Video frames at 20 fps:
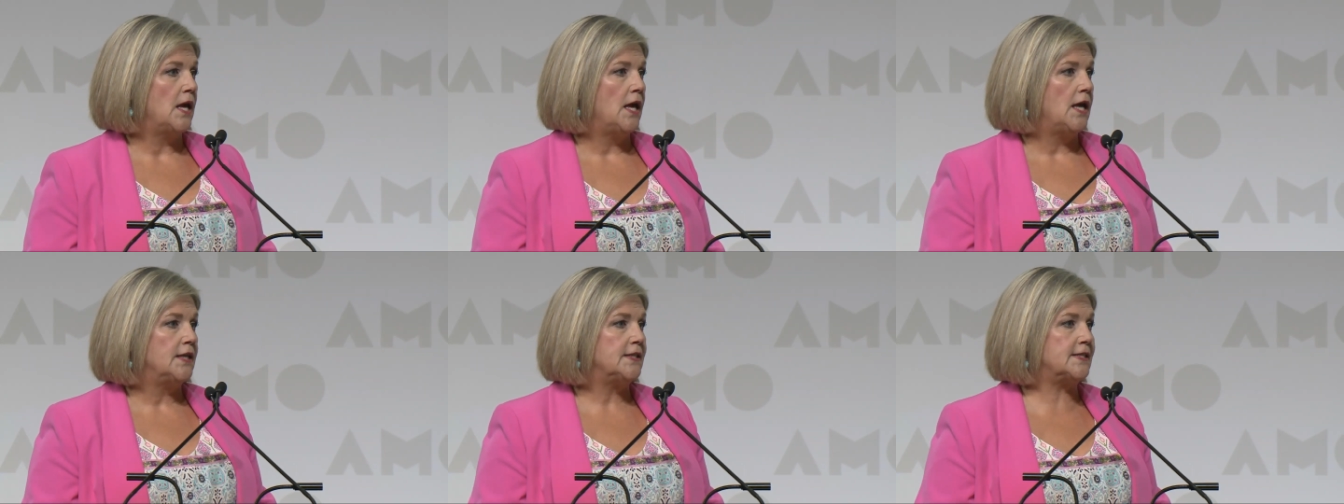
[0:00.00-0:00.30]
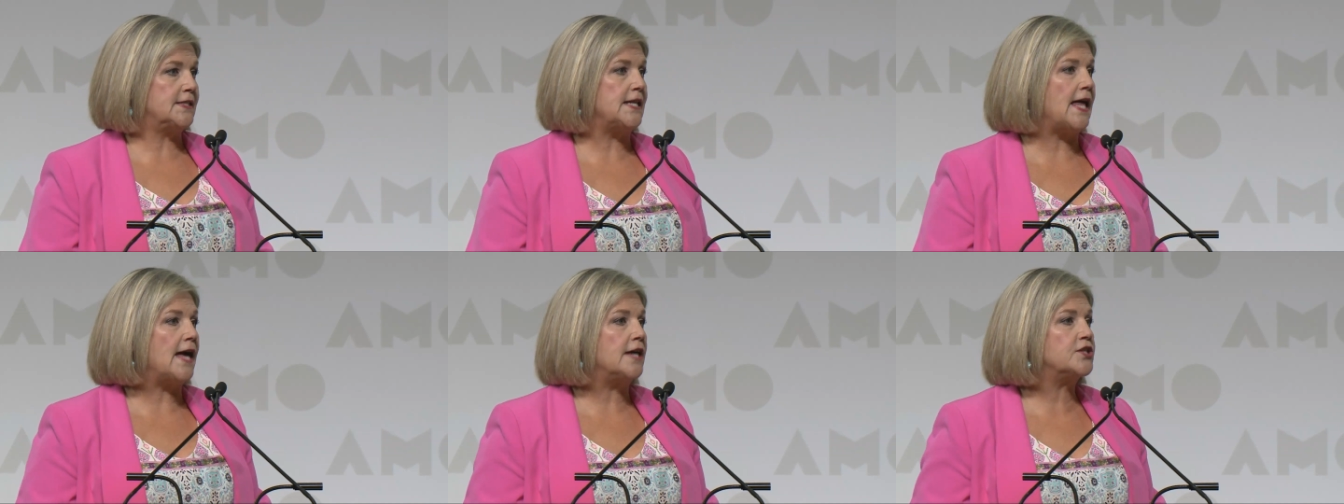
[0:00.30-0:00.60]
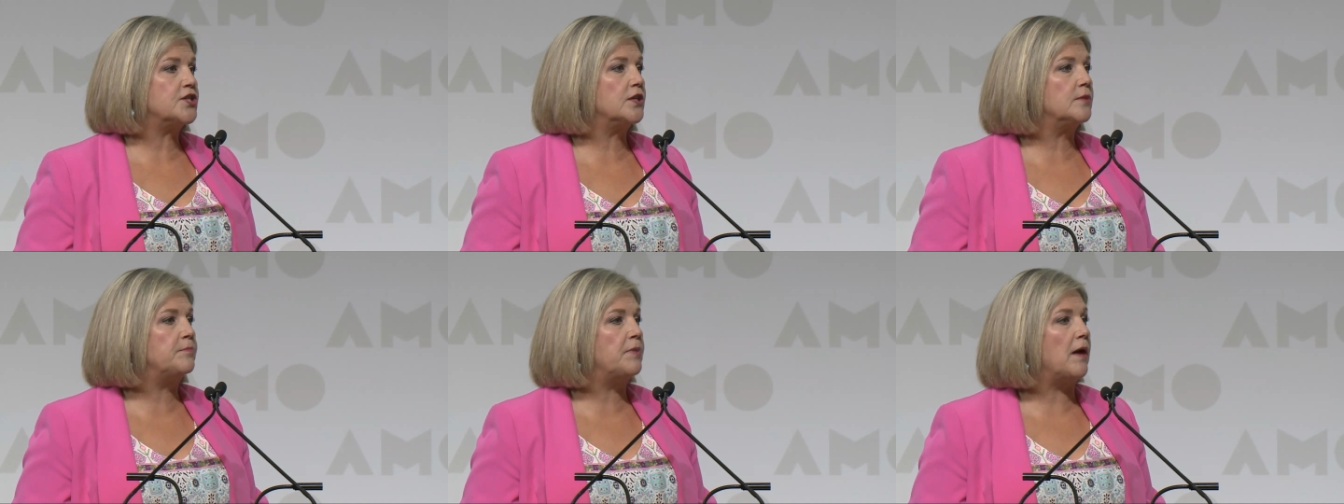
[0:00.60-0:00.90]

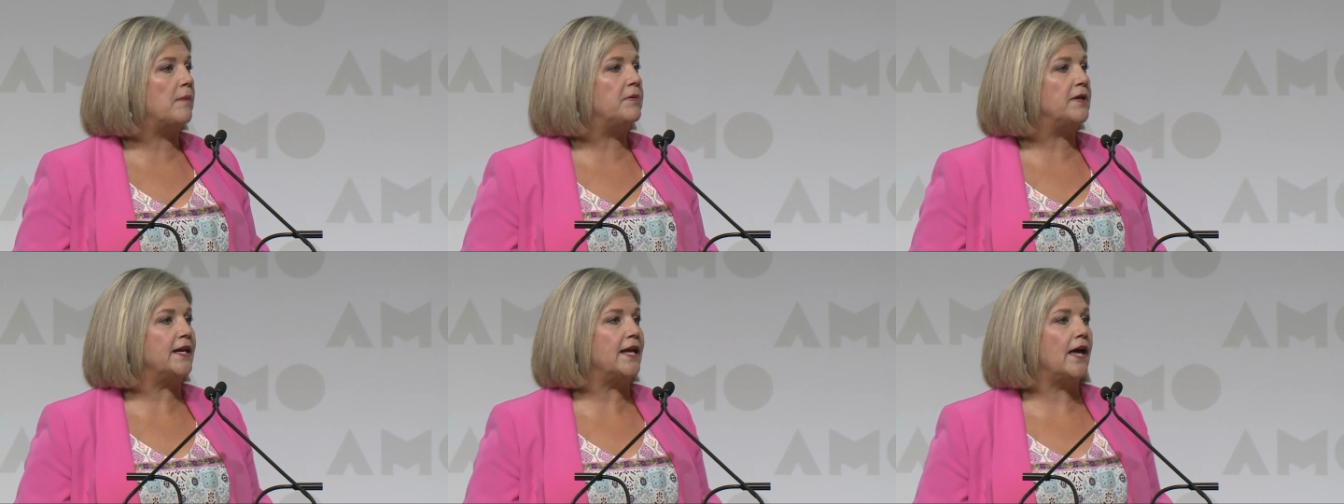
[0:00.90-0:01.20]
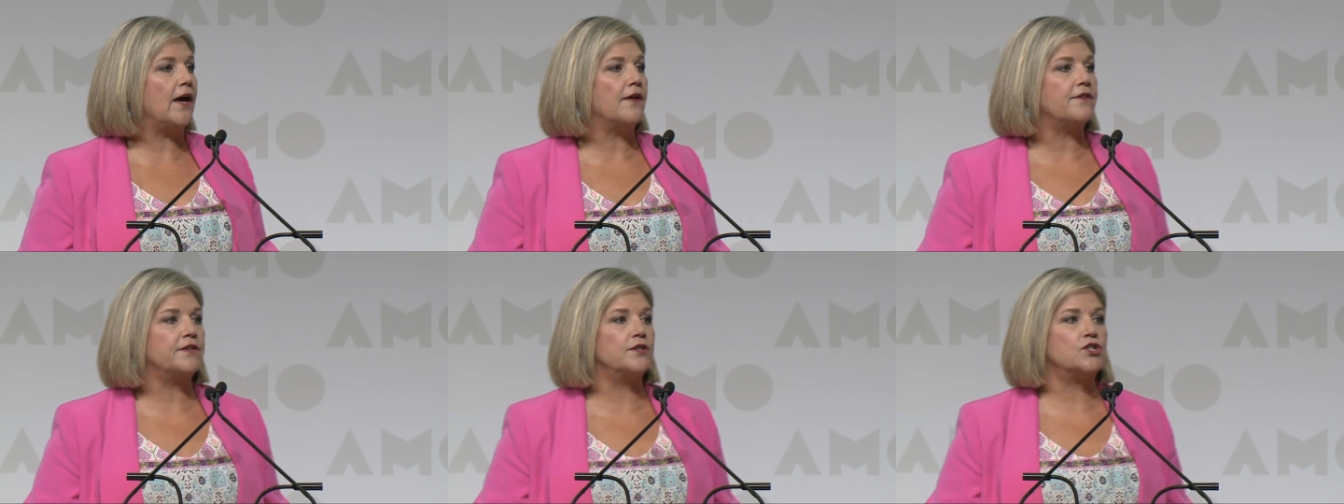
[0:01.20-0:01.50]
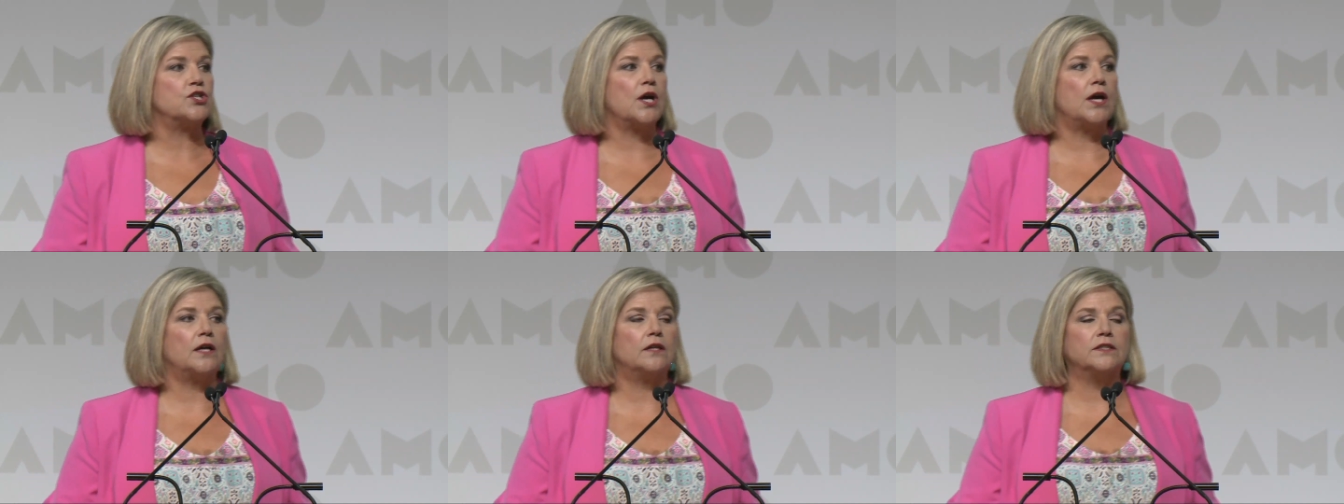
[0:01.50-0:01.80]
Slashing public health and
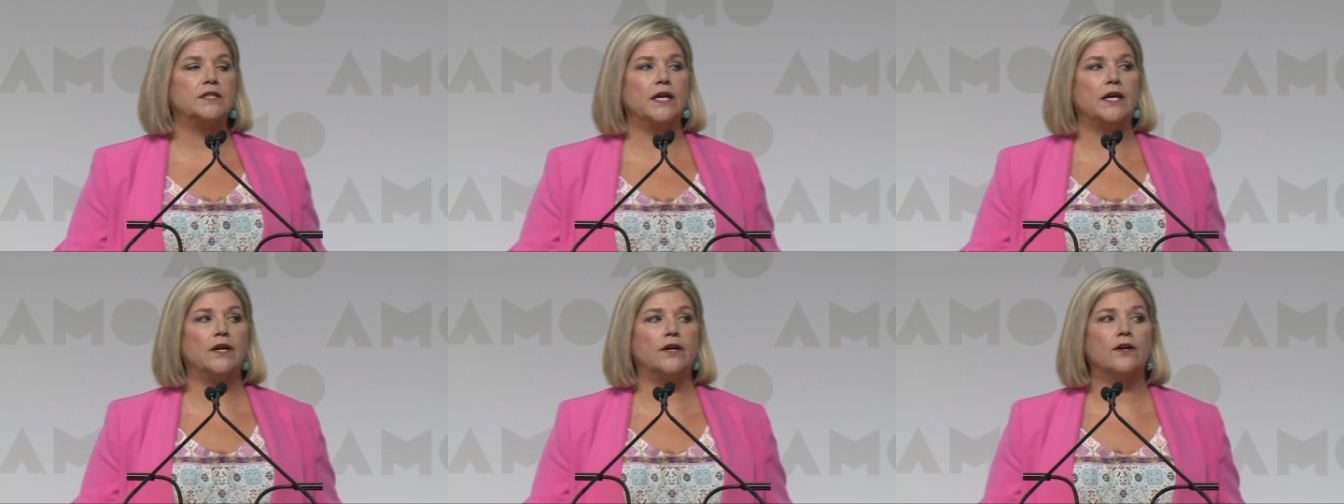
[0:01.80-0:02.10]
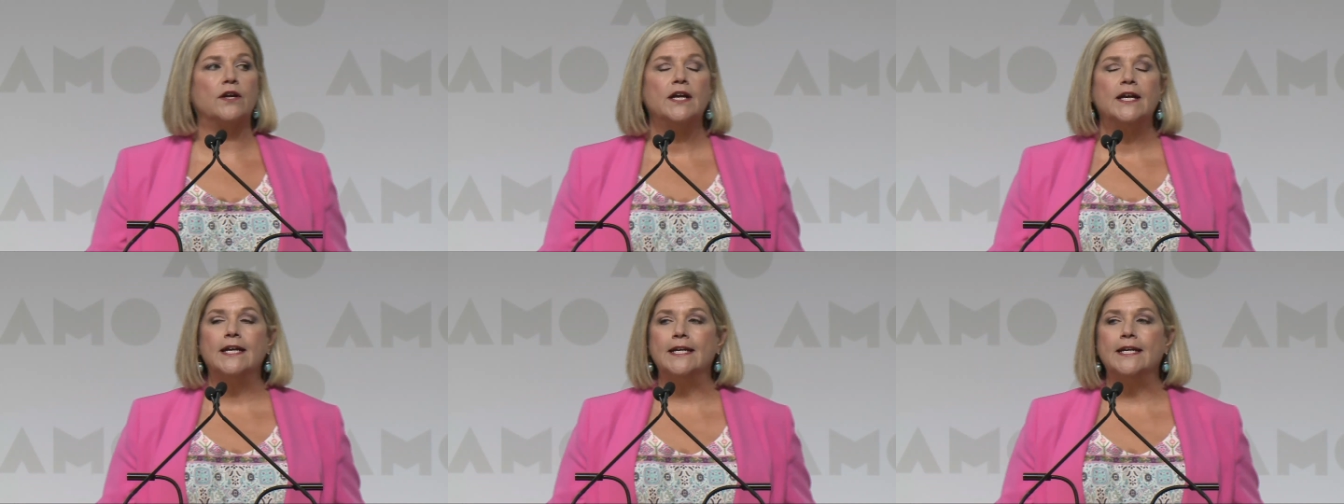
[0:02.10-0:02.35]
childcare